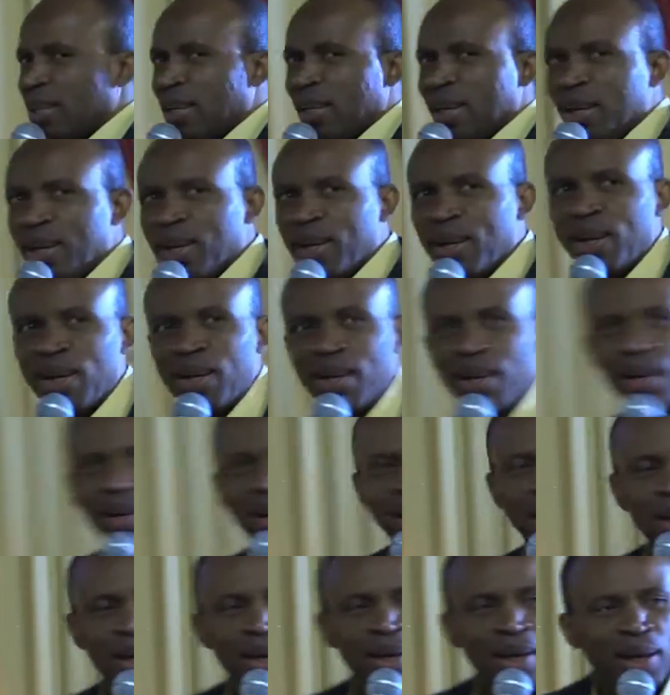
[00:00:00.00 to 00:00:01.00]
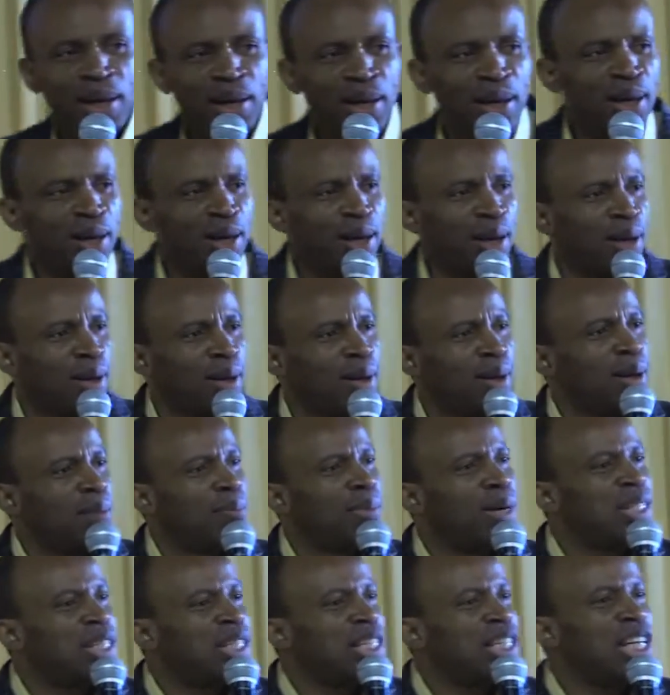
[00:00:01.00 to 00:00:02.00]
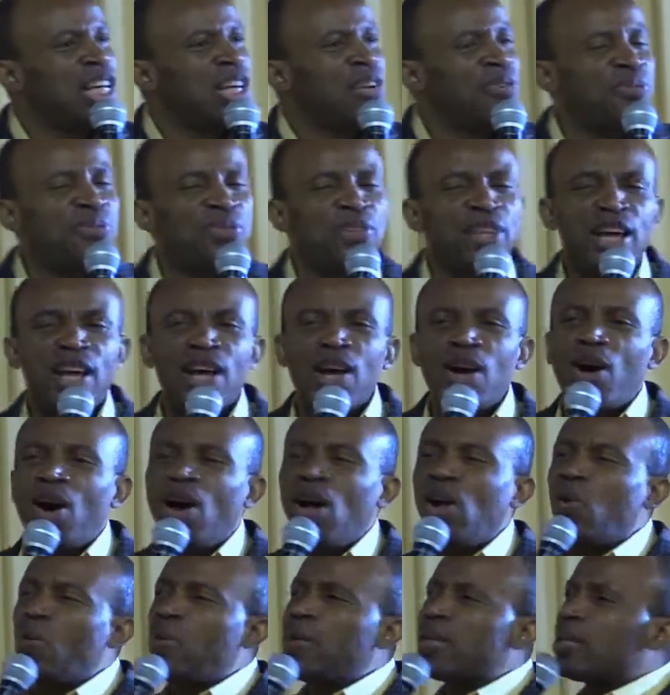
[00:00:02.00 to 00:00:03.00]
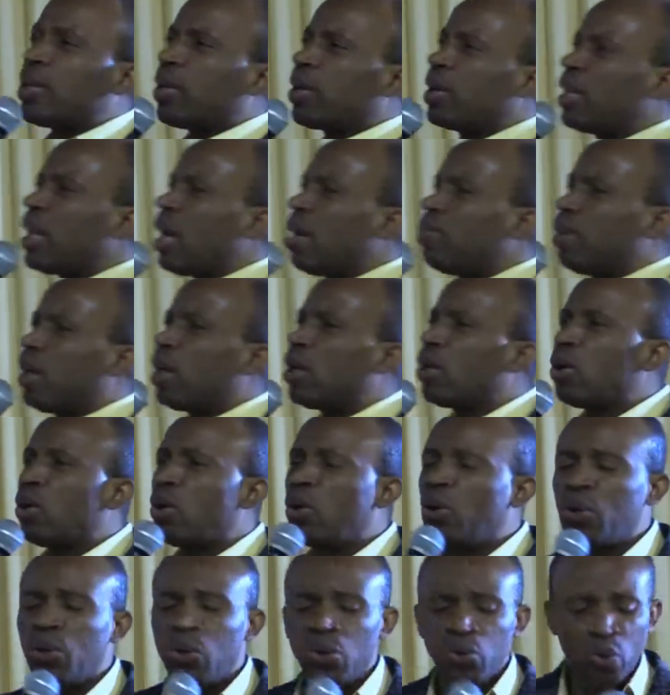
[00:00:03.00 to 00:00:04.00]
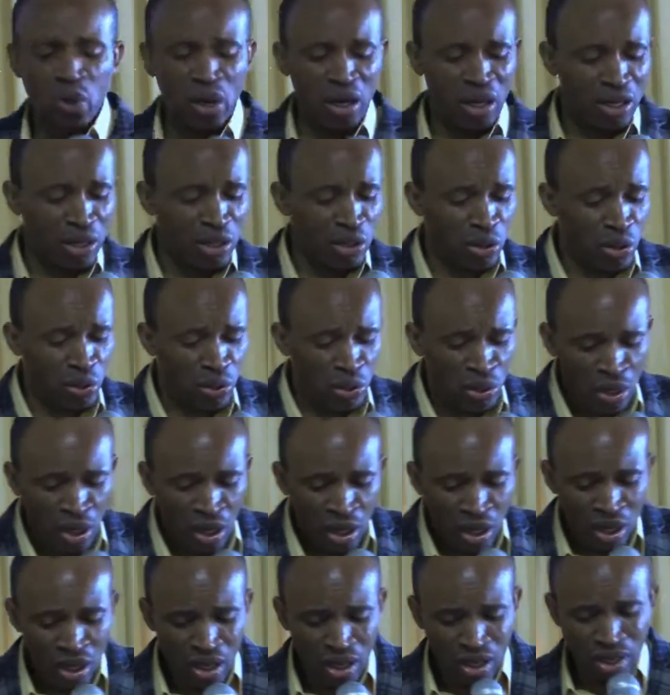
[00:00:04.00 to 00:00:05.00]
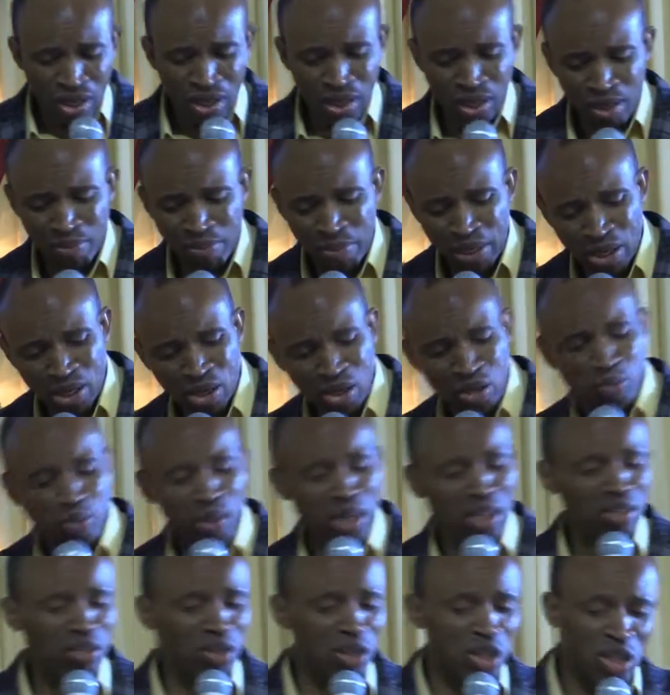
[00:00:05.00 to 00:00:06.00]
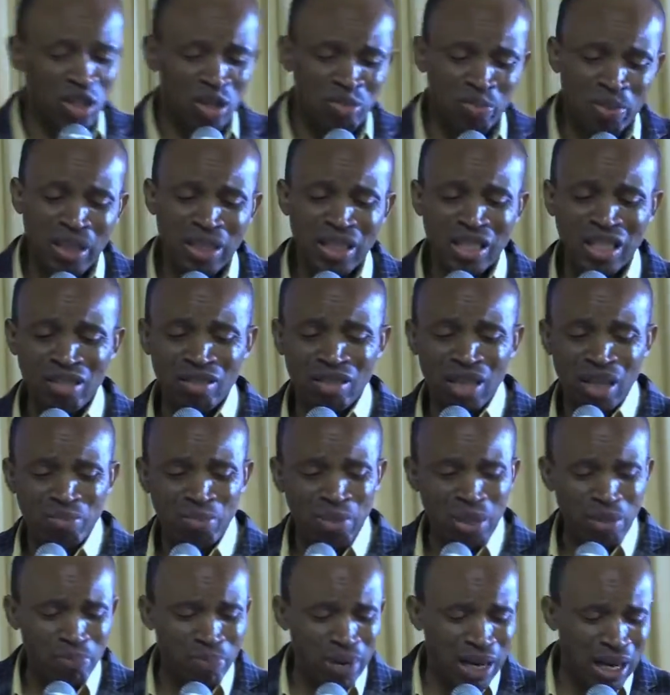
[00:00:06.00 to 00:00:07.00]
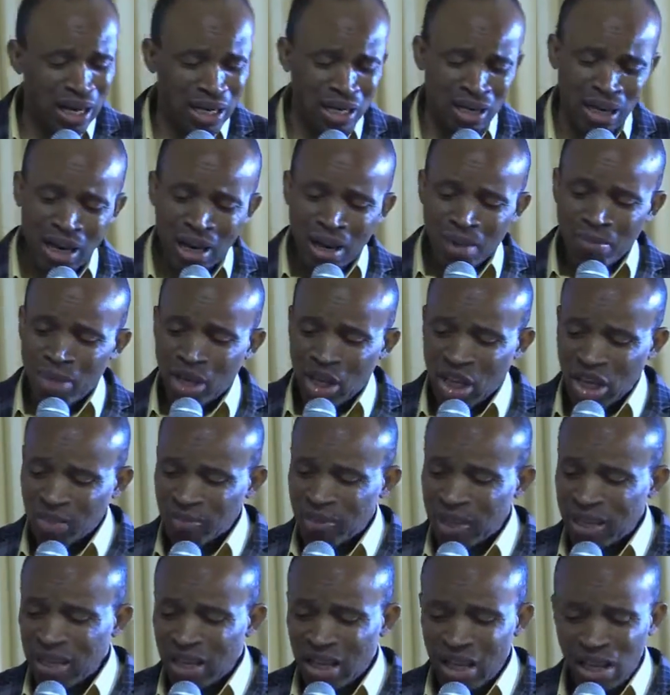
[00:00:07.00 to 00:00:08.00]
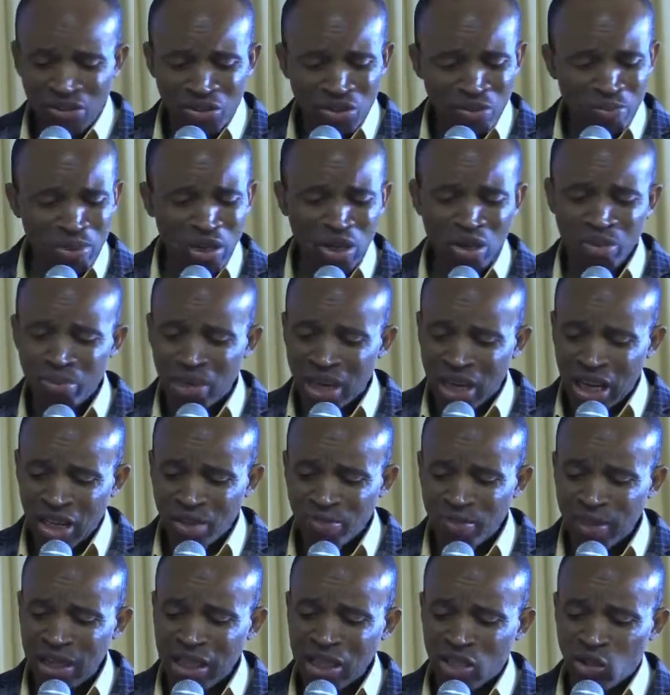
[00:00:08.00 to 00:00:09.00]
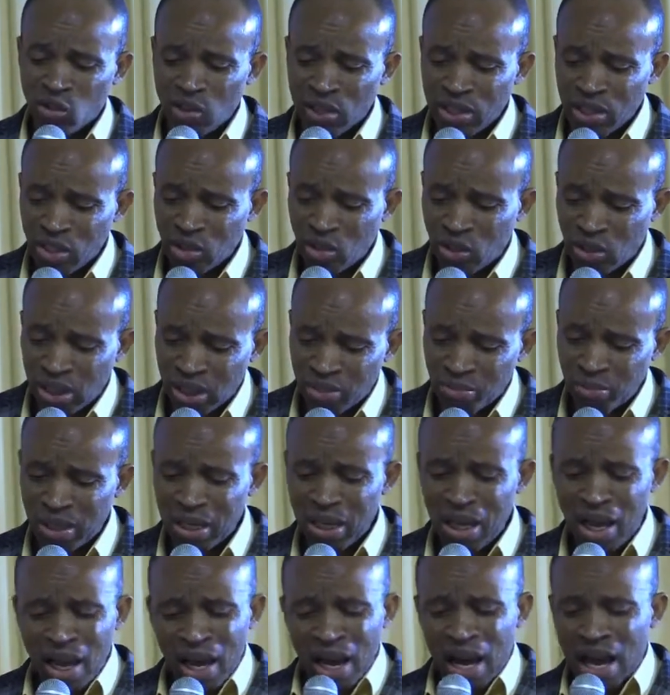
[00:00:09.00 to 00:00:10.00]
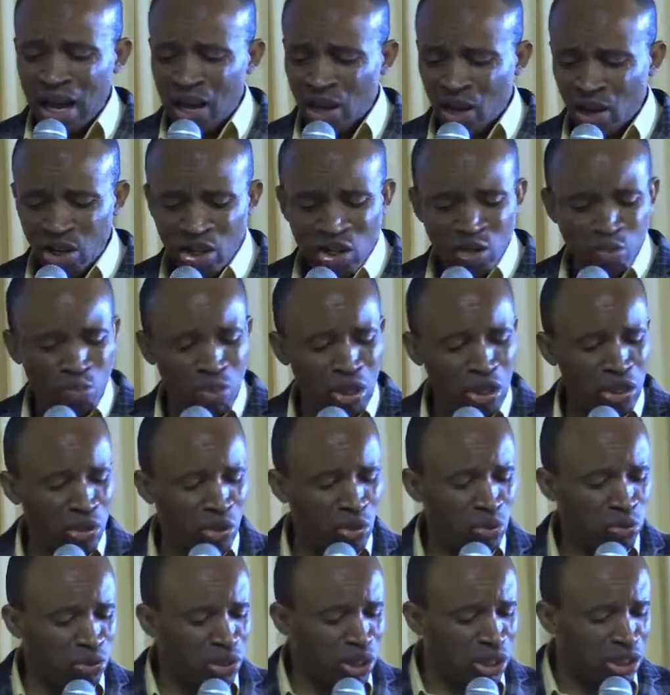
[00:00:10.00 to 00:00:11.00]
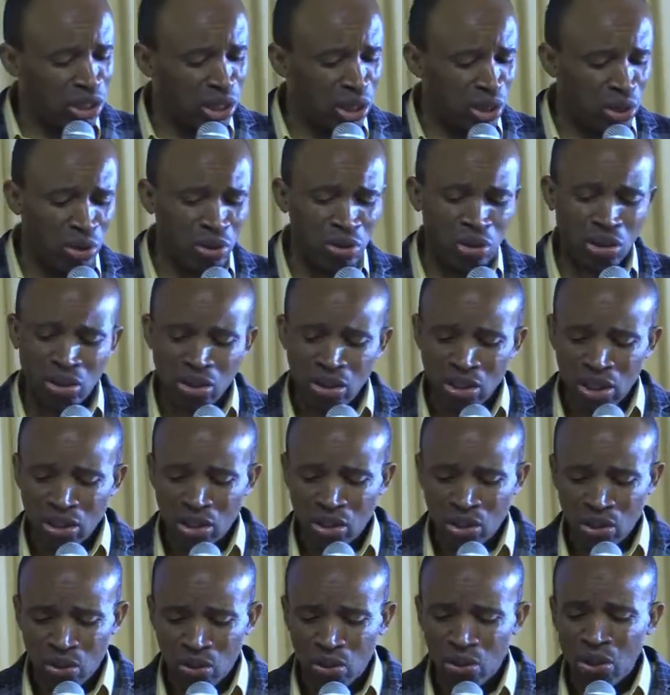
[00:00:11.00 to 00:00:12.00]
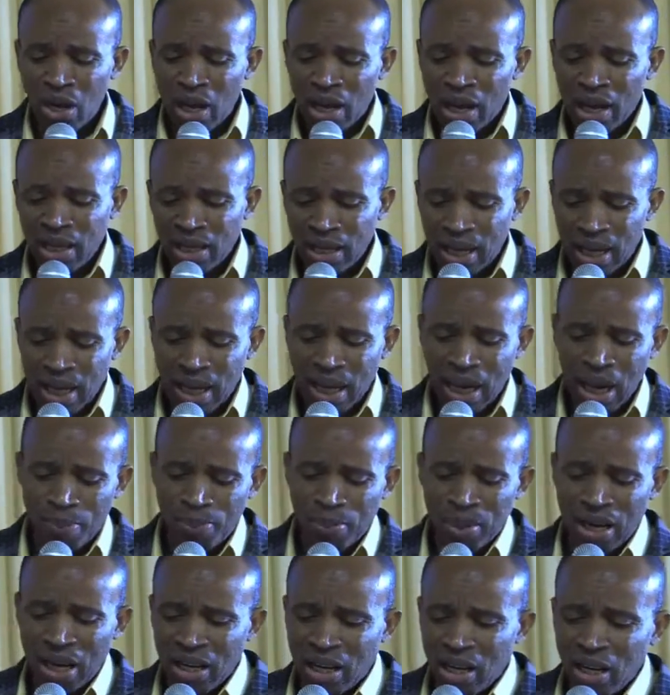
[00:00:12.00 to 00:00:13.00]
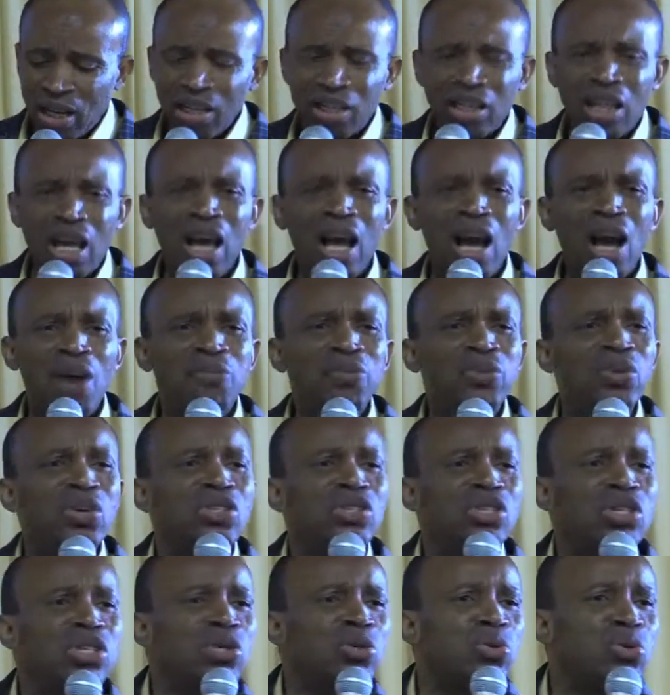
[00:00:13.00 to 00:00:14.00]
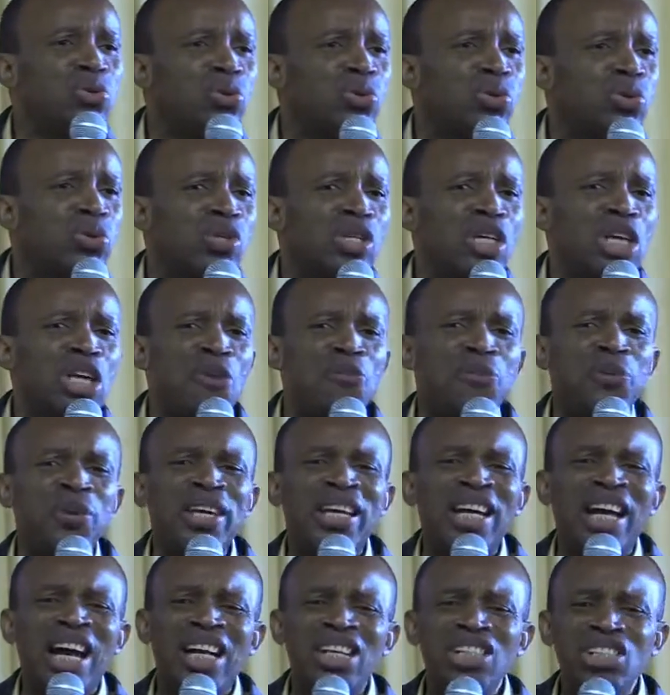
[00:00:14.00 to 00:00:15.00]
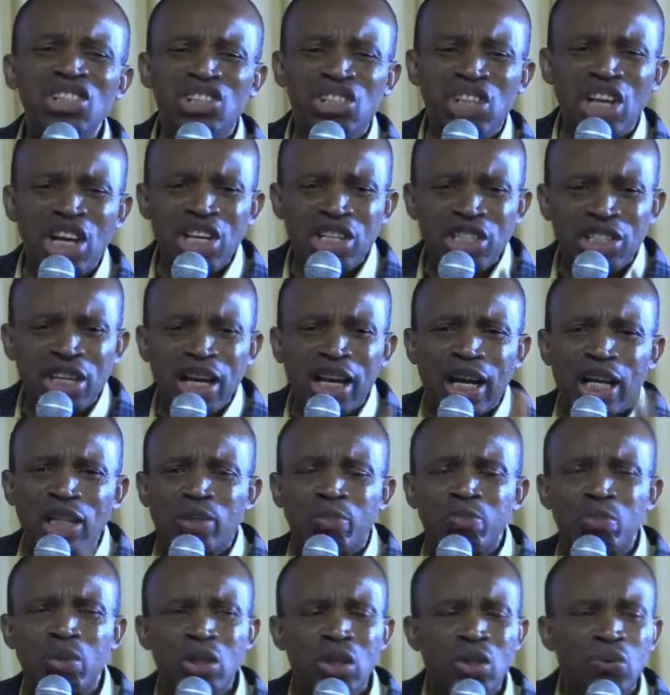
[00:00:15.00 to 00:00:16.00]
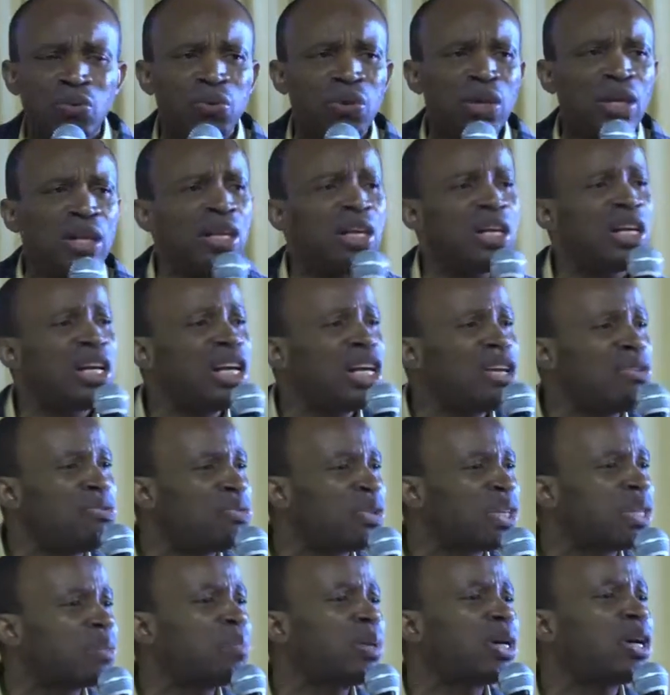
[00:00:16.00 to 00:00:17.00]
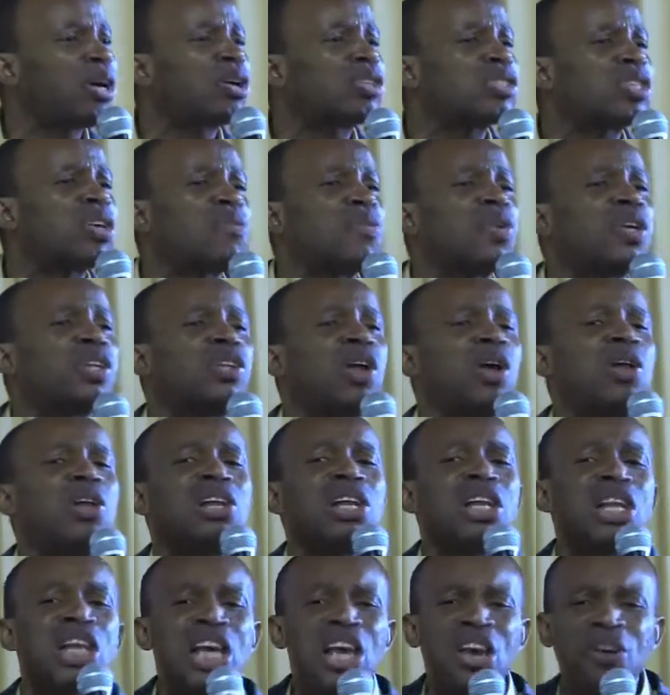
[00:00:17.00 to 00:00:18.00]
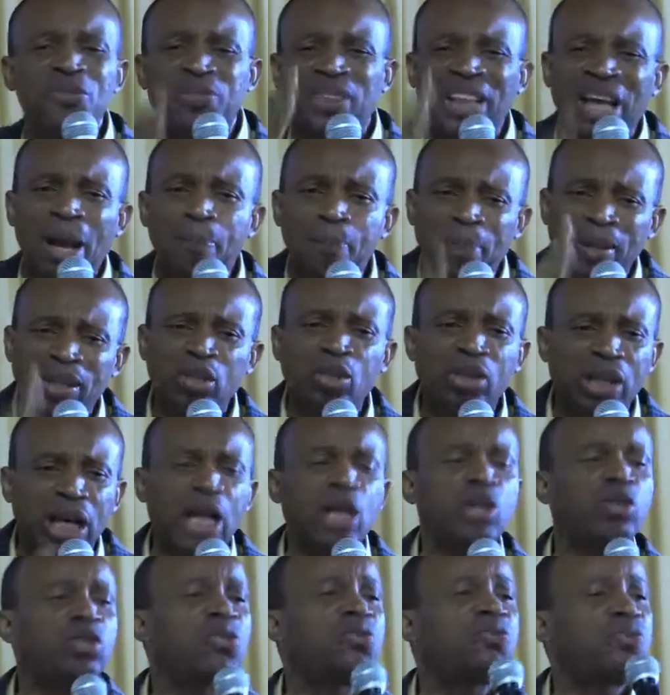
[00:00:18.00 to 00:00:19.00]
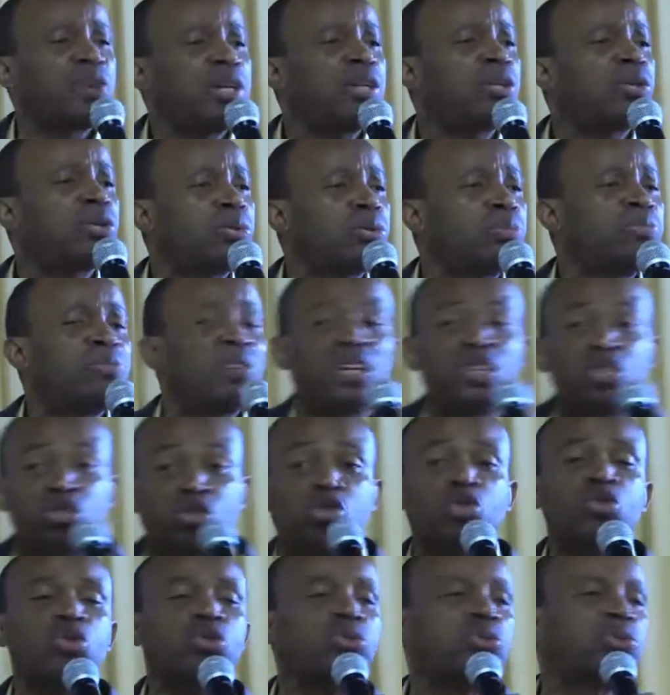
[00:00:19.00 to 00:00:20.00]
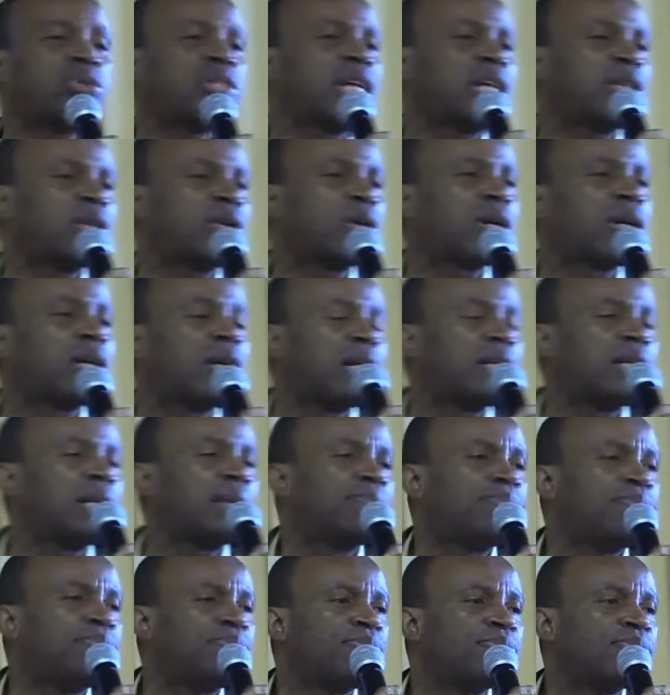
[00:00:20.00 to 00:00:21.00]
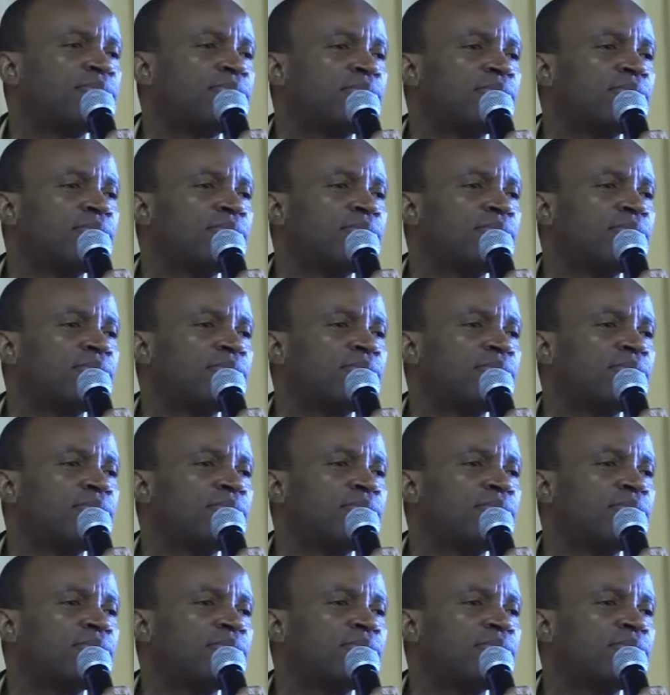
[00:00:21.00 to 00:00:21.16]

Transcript: Mm-hmm. But if they're always talking about, oh, well, you know, uh, my husband, something husband treated me bad, my husband left me, or my husband is threatening to leave me, I lost money two years ago, three years ago, and that happened, and they have nothing good to say. If you can't change that atmosphere, leave it, because if you don't leave that particular group, very, very soon you start talking like them.